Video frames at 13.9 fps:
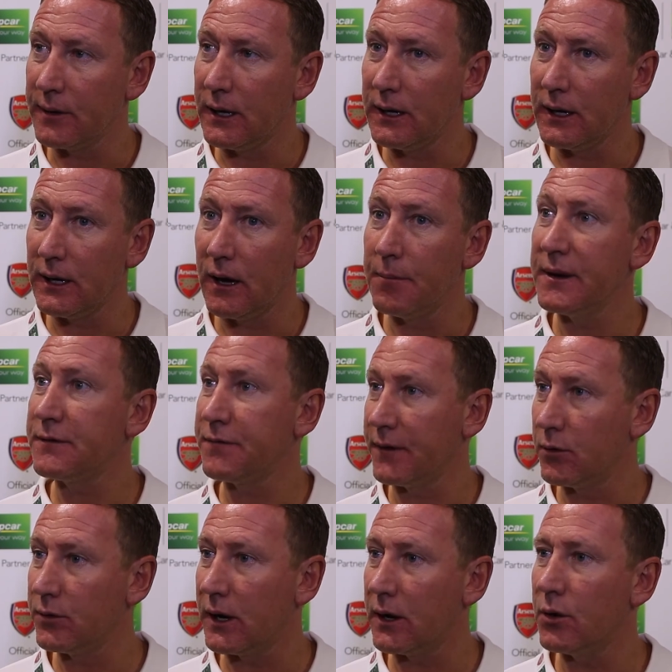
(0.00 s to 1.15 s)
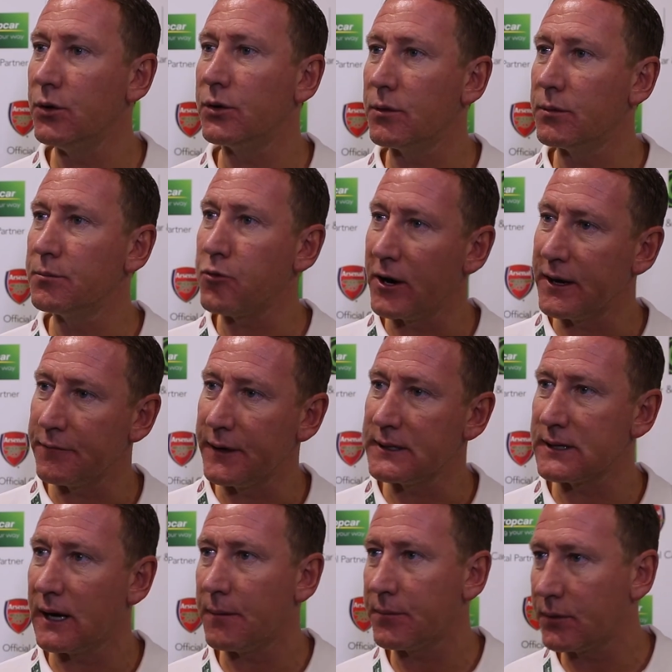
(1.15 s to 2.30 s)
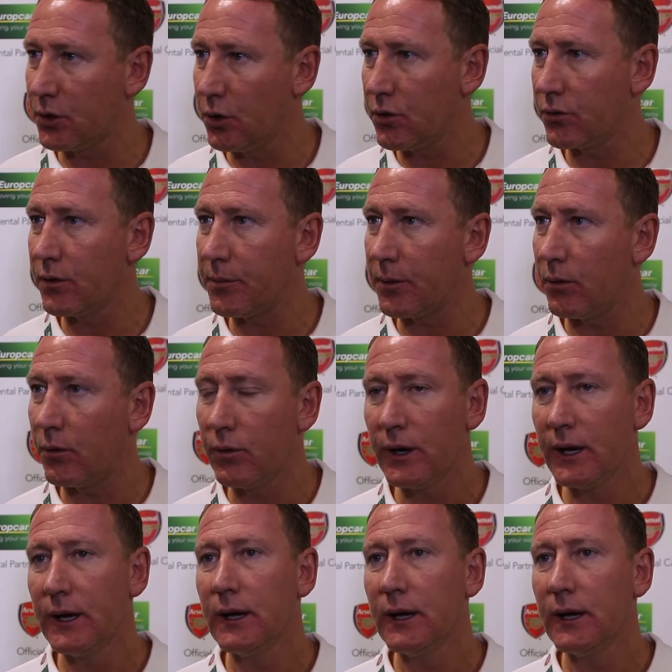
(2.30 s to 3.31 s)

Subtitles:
a midfielder who can break things up, good on the ball.